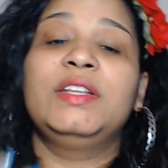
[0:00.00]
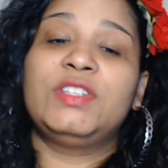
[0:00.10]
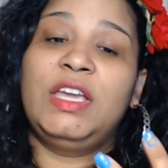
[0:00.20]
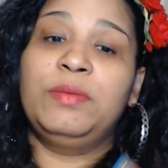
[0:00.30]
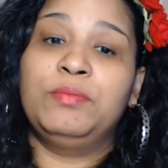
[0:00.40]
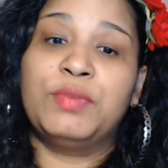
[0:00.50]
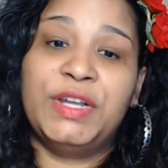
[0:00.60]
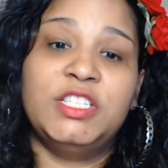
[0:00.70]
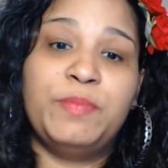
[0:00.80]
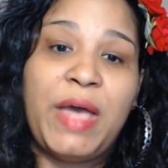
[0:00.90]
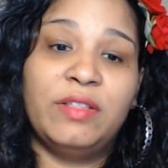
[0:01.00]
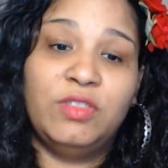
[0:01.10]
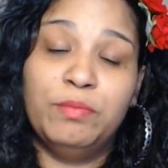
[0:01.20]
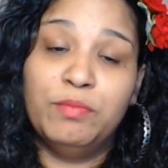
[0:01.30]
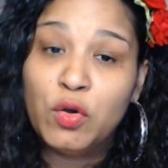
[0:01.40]
it brings back the
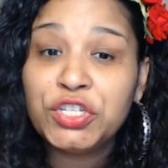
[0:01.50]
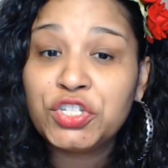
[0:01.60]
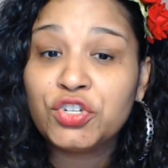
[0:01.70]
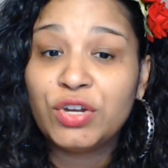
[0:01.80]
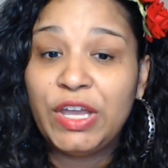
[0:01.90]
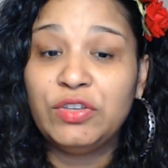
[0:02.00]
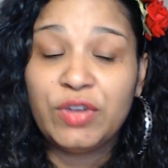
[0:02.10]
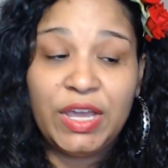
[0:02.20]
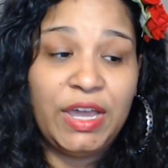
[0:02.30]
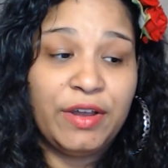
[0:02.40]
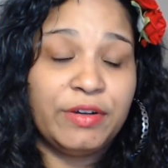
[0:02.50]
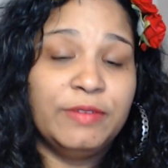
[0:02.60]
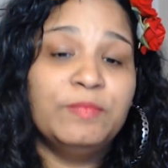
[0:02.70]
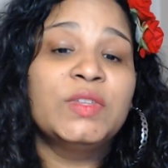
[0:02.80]
moisture in your hair.